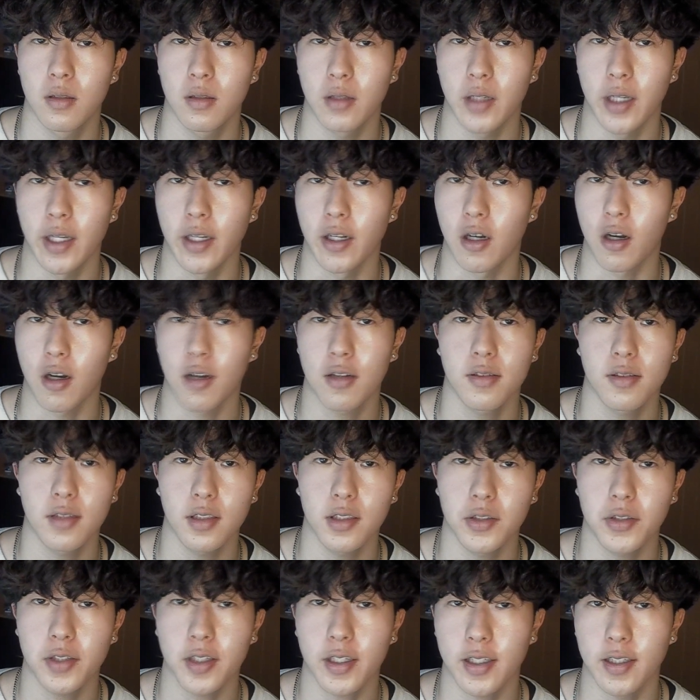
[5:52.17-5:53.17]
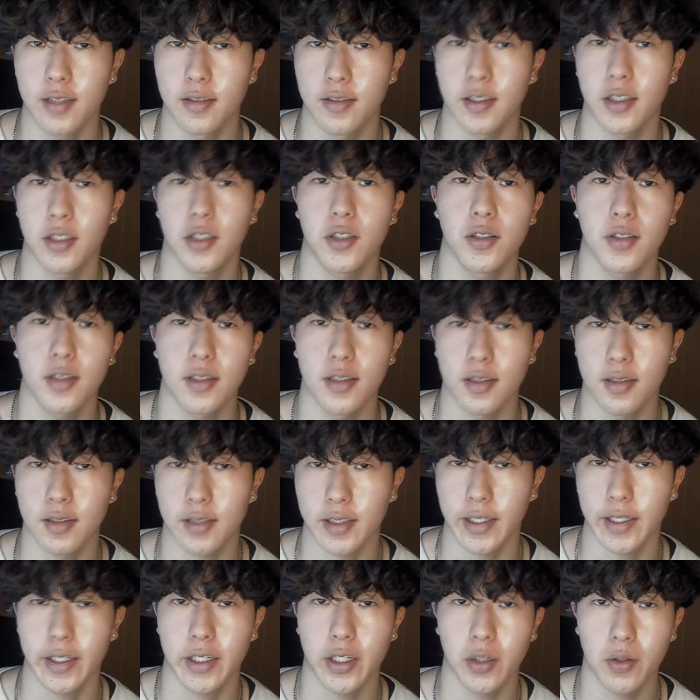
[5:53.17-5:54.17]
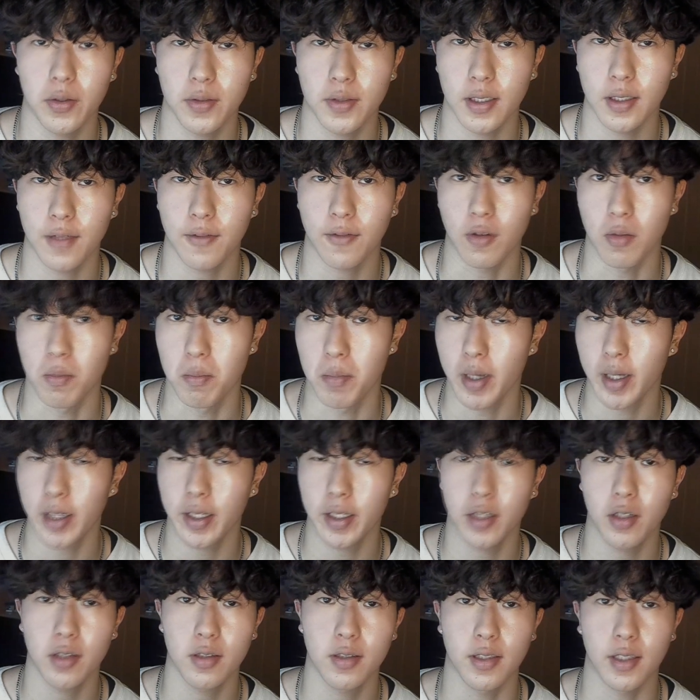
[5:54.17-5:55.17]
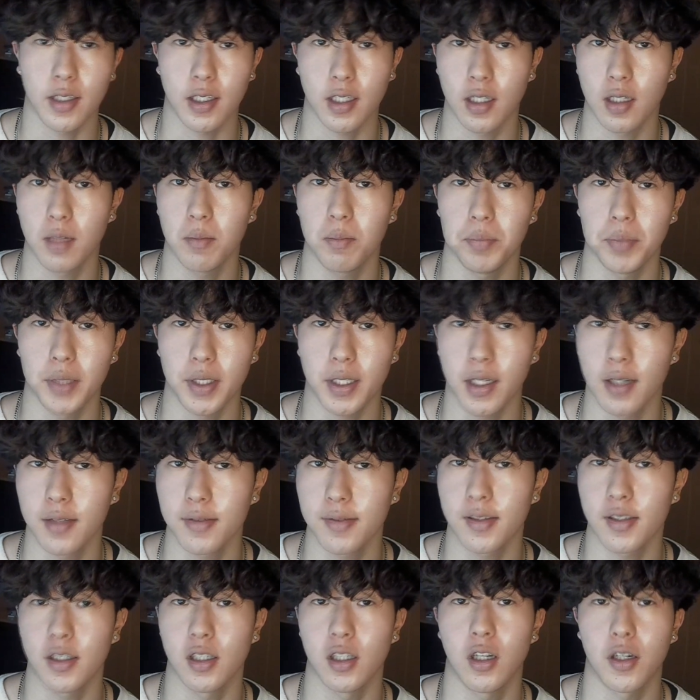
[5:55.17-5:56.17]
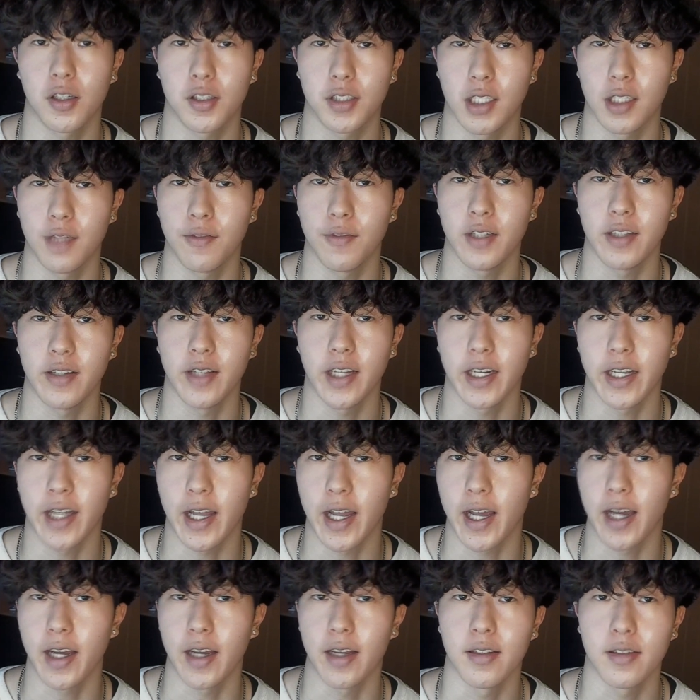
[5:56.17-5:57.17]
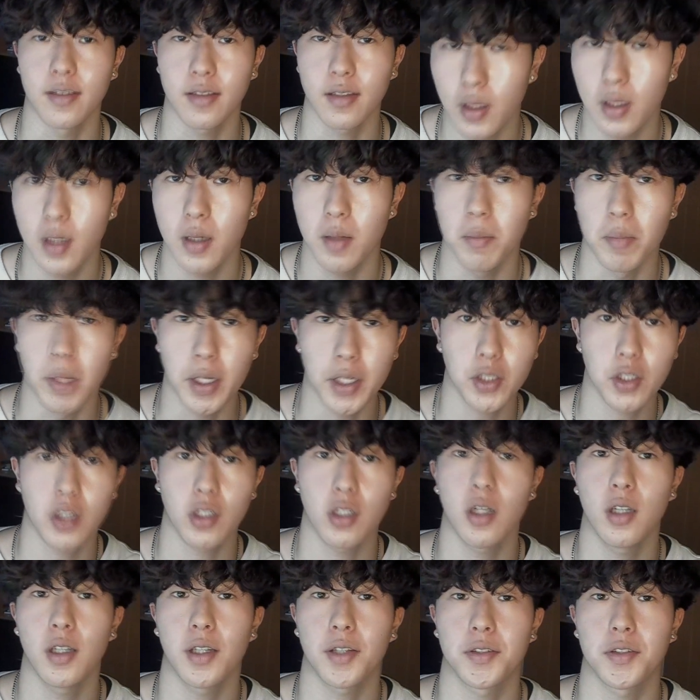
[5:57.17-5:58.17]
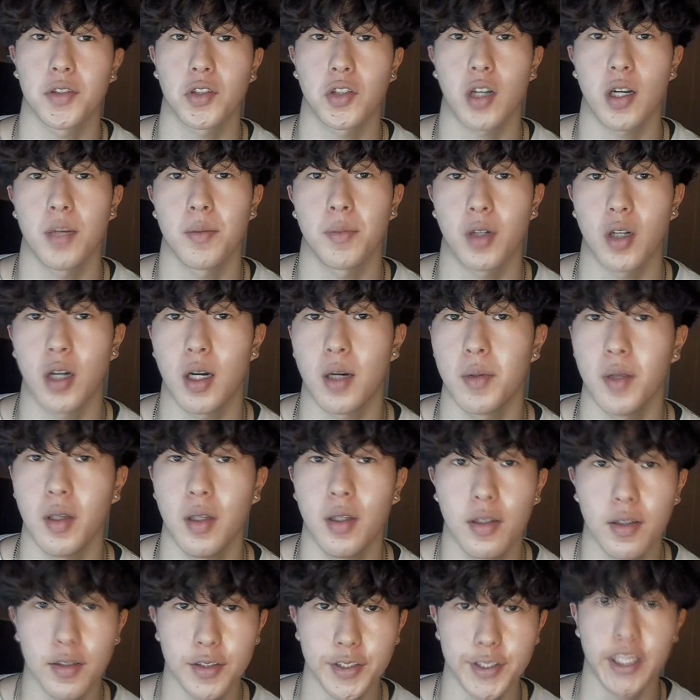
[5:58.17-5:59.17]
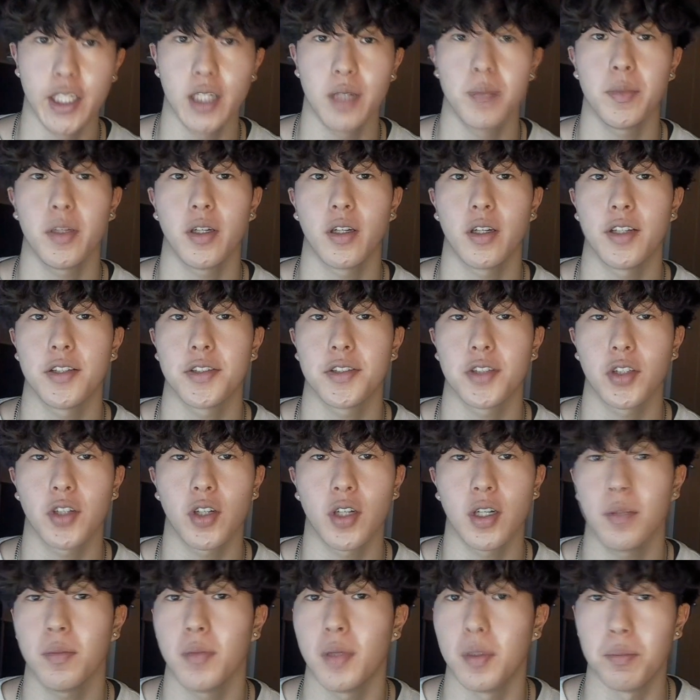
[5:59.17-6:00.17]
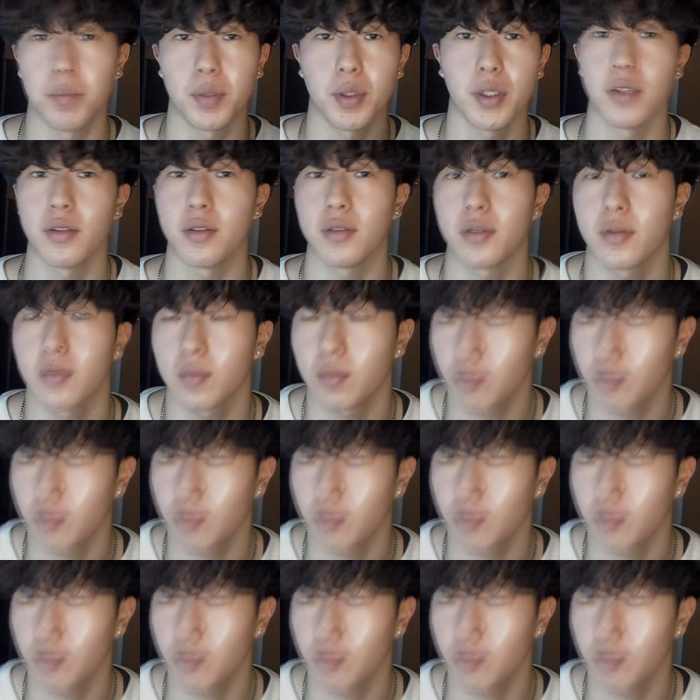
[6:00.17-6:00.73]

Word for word: And honestly, you can continue using the skincare routine for many years to come because of the longevity that it has. Make sure y'all like, subscribe, and comment. DM me on Instagram, and peace.